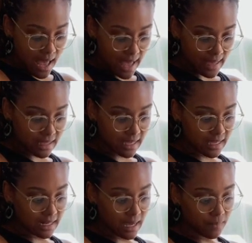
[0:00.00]
And
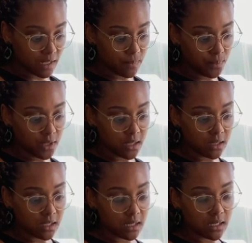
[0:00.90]
then I'm going to put
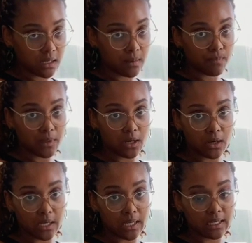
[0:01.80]
the
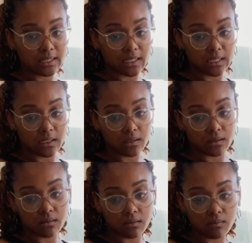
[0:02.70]
berries and
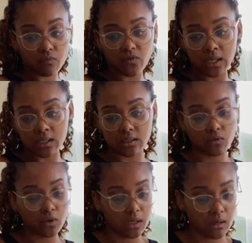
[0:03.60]
figs over
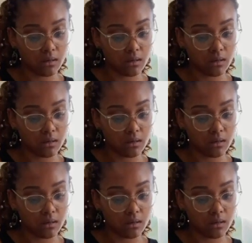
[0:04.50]
here.